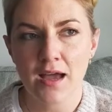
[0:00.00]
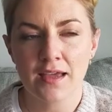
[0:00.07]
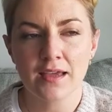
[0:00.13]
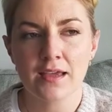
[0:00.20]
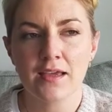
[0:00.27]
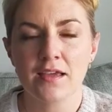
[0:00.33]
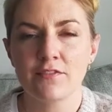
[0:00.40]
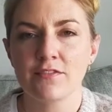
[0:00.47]

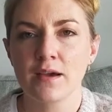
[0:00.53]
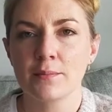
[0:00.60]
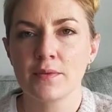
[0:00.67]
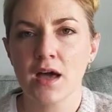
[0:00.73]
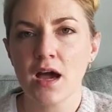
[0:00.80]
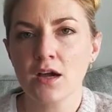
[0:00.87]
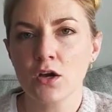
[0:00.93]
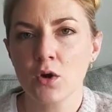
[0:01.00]
if I'm
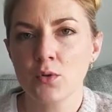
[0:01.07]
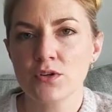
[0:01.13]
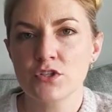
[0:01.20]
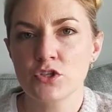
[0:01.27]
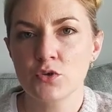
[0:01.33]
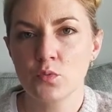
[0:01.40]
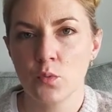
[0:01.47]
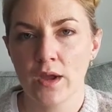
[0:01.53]
not going
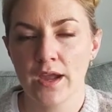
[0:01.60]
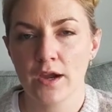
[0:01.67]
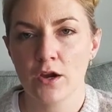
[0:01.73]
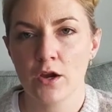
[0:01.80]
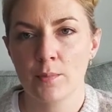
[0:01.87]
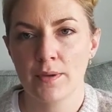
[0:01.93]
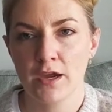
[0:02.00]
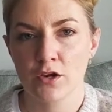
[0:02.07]
to wear a
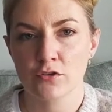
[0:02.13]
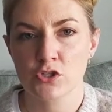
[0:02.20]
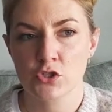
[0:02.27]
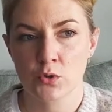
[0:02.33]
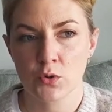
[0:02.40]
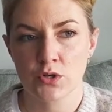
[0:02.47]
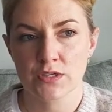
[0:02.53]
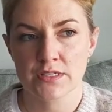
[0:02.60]
pair of
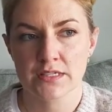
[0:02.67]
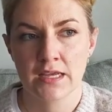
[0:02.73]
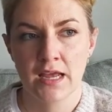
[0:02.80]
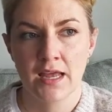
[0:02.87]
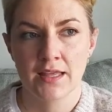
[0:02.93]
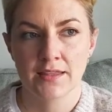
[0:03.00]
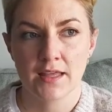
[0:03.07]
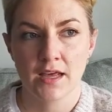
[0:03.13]
shorts
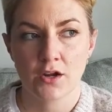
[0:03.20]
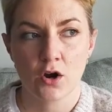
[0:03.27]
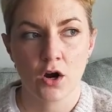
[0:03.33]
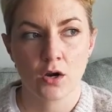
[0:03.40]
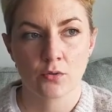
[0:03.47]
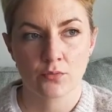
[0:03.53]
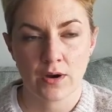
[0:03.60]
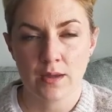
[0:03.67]
that are
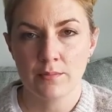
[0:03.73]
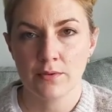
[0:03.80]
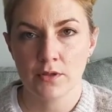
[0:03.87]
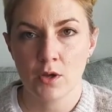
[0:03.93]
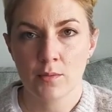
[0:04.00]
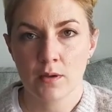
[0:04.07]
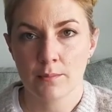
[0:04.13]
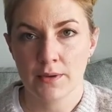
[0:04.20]
right below
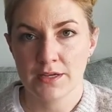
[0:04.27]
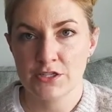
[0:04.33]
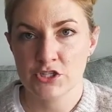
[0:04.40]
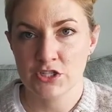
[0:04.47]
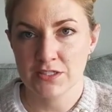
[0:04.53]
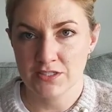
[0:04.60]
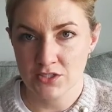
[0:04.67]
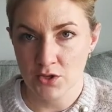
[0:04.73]
my butt
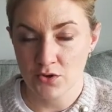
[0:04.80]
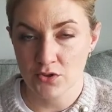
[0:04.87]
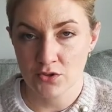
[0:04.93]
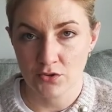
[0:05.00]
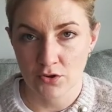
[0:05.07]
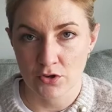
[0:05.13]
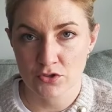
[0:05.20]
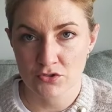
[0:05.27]
cheek to go to the
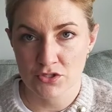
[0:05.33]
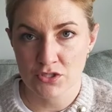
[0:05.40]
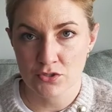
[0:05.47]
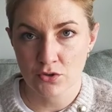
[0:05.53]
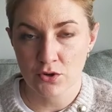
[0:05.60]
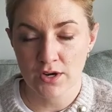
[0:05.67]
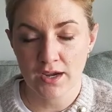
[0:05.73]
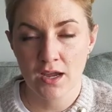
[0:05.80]
grocery
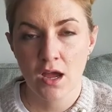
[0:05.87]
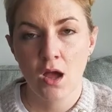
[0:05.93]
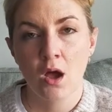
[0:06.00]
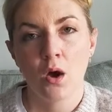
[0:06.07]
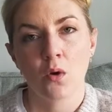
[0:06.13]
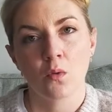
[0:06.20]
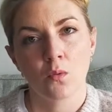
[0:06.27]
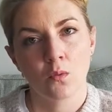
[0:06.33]
store,
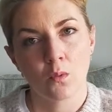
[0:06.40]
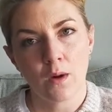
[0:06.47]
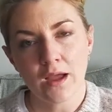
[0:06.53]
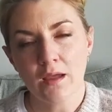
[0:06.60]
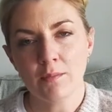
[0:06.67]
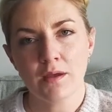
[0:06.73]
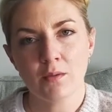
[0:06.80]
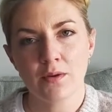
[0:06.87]
why
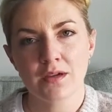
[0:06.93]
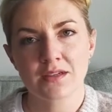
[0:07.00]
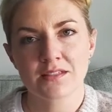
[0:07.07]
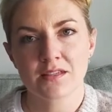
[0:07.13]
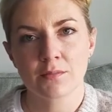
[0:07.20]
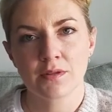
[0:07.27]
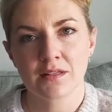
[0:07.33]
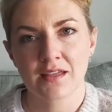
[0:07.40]
am I wearing
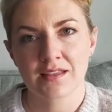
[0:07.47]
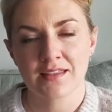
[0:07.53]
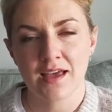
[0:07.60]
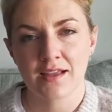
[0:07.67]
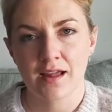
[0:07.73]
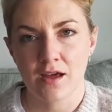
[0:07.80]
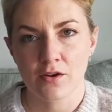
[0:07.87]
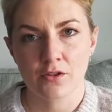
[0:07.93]
something like that
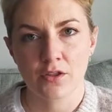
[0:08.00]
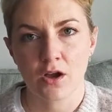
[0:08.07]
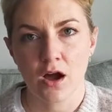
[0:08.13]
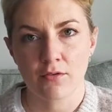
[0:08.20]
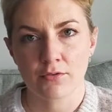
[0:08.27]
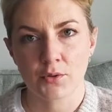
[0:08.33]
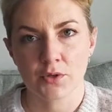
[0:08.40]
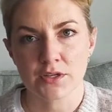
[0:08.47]
out on the
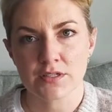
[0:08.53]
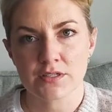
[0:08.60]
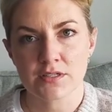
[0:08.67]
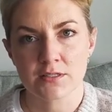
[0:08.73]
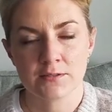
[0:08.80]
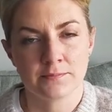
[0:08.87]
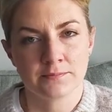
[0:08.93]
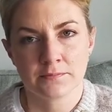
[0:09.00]
golf course?
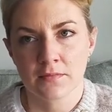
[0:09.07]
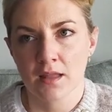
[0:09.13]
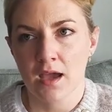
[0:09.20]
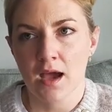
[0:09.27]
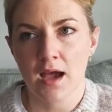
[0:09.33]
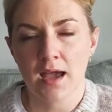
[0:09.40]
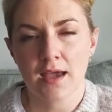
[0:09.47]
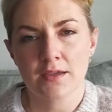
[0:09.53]

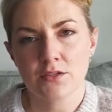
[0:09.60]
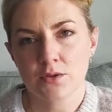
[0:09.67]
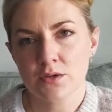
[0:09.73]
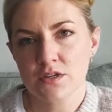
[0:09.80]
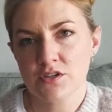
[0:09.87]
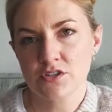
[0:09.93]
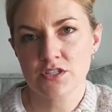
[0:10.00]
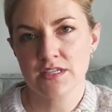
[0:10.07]
I, I don't
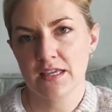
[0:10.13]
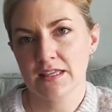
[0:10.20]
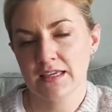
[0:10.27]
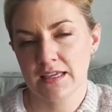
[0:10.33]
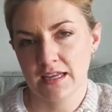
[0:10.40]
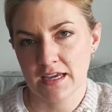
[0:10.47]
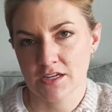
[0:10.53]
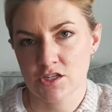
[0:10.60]
understand the
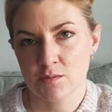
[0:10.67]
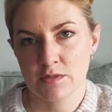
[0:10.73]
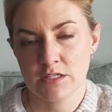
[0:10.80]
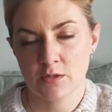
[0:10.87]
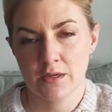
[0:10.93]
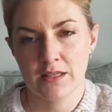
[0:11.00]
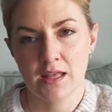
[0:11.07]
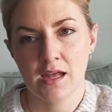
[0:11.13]
connection
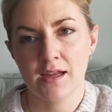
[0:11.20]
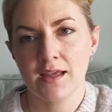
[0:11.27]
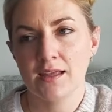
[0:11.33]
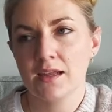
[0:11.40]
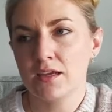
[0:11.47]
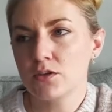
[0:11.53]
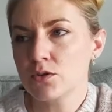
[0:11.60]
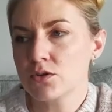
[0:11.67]
between that. And
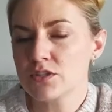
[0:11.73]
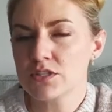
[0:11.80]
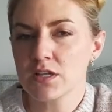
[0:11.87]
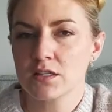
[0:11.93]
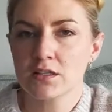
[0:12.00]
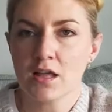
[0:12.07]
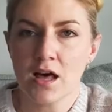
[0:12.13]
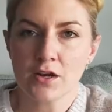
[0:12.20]
I know there's a
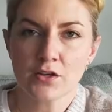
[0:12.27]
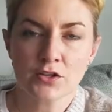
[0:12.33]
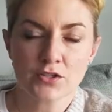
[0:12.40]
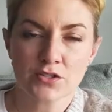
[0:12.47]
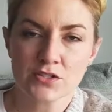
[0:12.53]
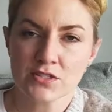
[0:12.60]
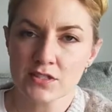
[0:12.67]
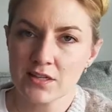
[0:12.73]
lot of
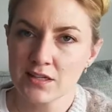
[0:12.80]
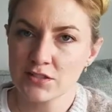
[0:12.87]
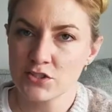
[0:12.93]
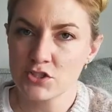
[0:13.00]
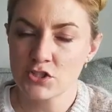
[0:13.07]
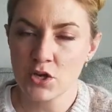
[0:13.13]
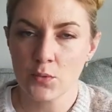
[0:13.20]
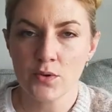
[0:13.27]
girls that like to
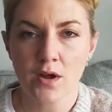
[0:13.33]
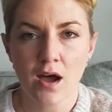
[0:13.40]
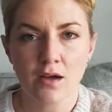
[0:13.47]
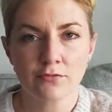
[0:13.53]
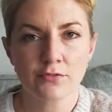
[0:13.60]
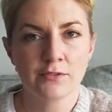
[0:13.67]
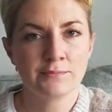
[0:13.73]
show it off.